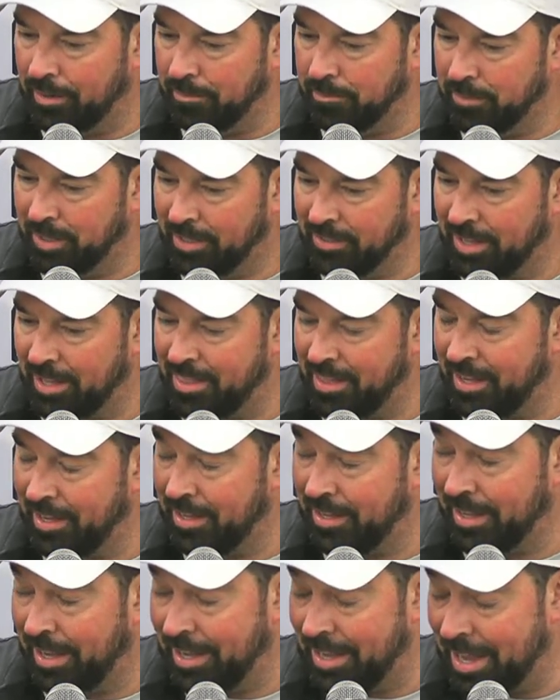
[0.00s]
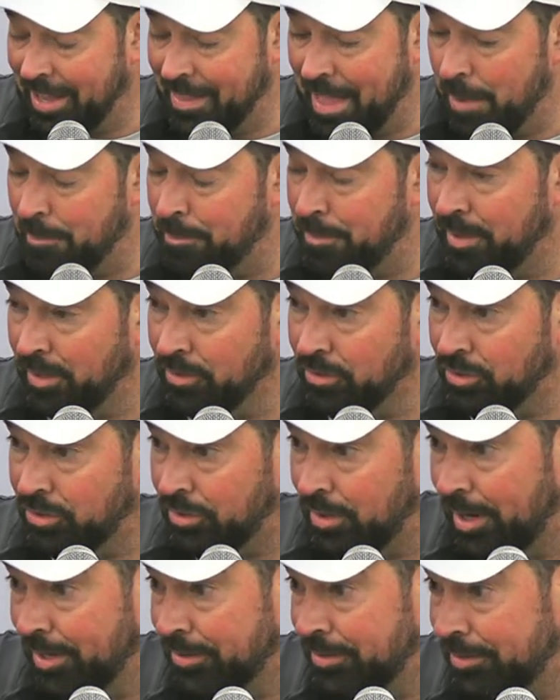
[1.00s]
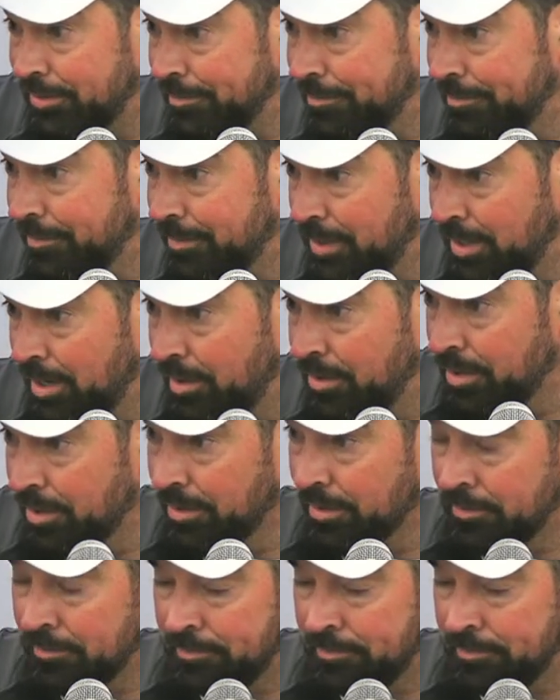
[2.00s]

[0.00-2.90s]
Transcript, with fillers: because I think, again, that builds trust. You know, you're